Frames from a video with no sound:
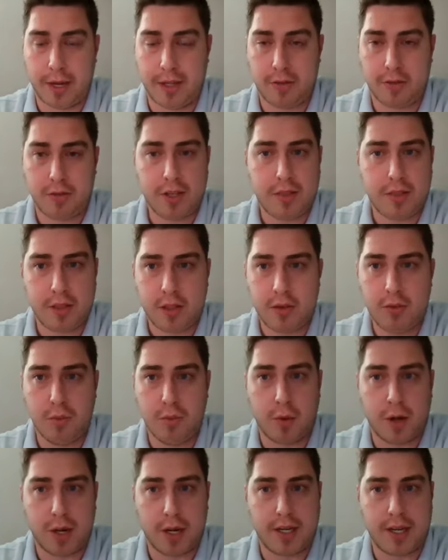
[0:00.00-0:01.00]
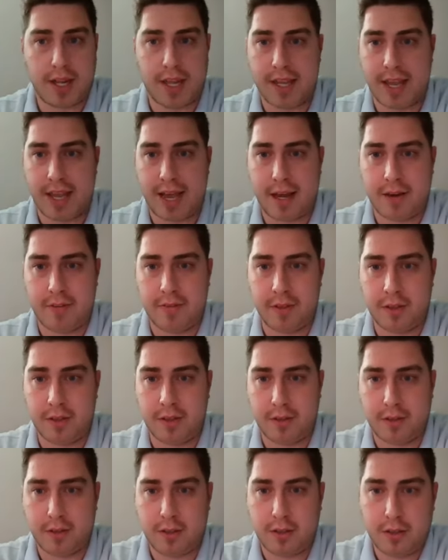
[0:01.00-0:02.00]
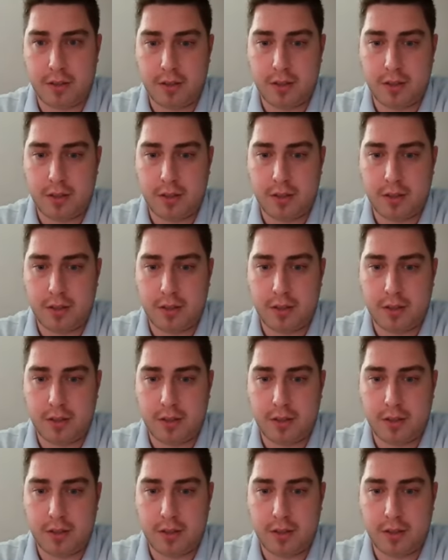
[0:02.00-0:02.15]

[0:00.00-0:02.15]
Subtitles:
Is there anything you want to take out of this?